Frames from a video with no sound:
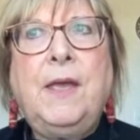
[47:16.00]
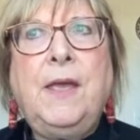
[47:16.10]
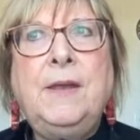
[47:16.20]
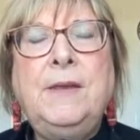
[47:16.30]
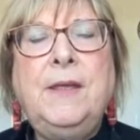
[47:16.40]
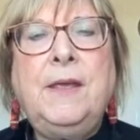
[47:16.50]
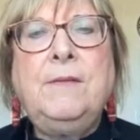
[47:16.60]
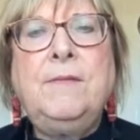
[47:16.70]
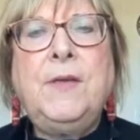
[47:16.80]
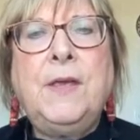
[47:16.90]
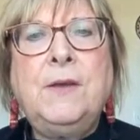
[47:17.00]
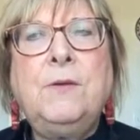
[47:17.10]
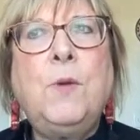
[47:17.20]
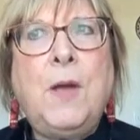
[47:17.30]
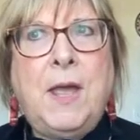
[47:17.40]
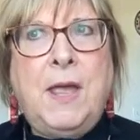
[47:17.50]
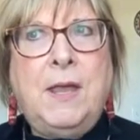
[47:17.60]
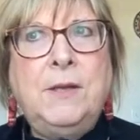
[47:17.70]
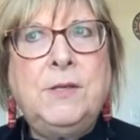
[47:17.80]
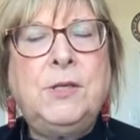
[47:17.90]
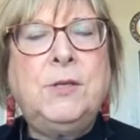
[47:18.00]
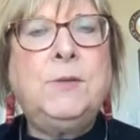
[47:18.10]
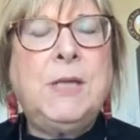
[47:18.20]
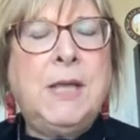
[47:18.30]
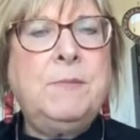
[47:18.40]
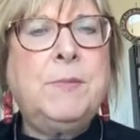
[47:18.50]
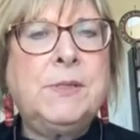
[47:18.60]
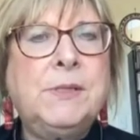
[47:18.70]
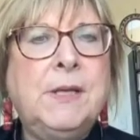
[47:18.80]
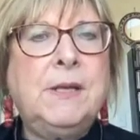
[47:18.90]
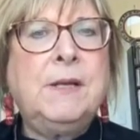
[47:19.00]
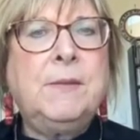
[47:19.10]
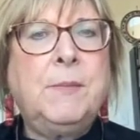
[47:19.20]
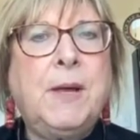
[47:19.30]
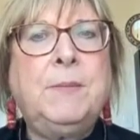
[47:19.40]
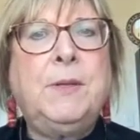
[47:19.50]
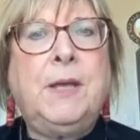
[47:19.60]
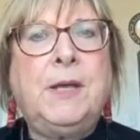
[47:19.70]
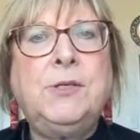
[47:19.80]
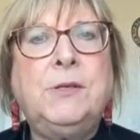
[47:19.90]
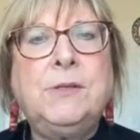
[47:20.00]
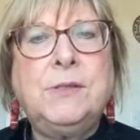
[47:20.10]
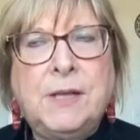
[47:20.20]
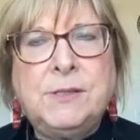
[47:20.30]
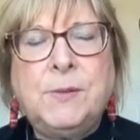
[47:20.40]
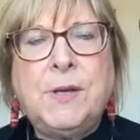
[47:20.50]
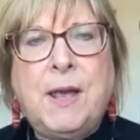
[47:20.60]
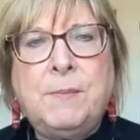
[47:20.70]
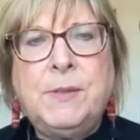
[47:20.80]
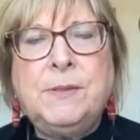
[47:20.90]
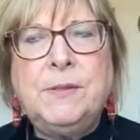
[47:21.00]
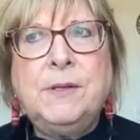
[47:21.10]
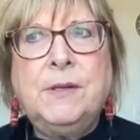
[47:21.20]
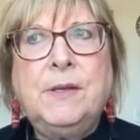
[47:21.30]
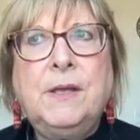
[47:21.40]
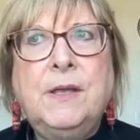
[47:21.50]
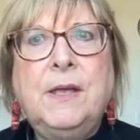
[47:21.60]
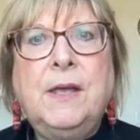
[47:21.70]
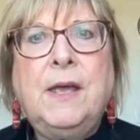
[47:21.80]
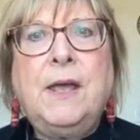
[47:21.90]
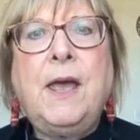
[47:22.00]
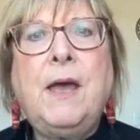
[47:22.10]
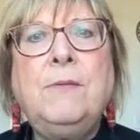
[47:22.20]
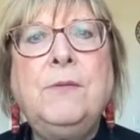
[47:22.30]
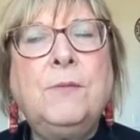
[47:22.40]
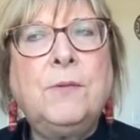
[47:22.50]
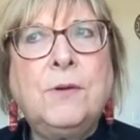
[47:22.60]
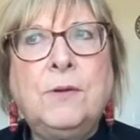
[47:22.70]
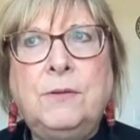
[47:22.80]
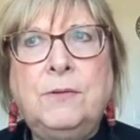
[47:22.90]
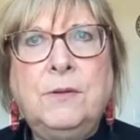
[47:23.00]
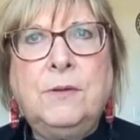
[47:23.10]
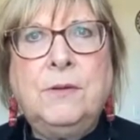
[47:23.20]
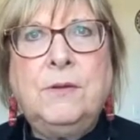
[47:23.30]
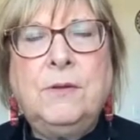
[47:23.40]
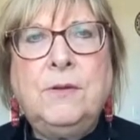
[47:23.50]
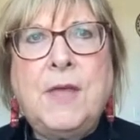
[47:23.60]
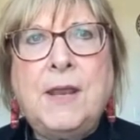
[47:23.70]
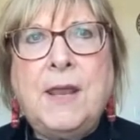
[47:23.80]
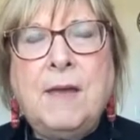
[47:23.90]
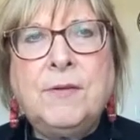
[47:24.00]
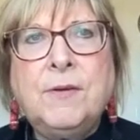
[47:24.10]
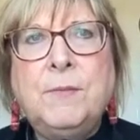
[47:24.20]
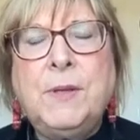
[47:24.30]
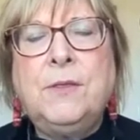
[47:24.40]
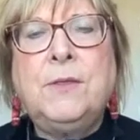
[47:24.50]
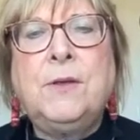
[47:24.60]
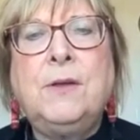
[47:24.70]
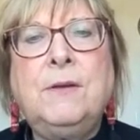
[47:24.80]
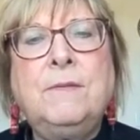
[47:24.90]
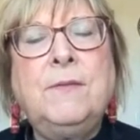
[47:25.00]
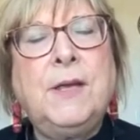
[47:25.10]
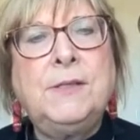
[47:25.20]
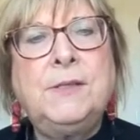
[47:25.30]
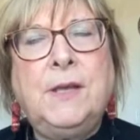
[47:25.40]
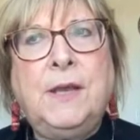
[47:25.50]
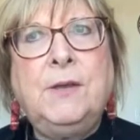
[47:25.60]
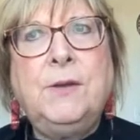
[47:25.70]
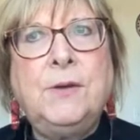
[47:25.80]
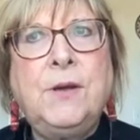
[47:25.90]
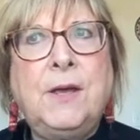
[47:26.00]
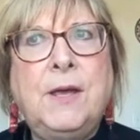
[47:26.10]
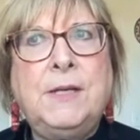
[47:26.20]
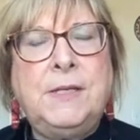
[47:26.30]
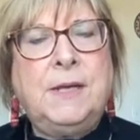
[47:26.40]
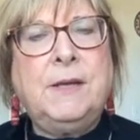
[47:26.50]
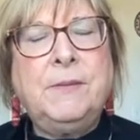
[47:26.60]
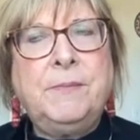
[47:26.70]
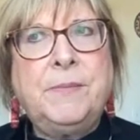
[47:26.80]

and give it away to 10% of the population, because that's what happened. How in the world could that ever have been thought of as a good idea?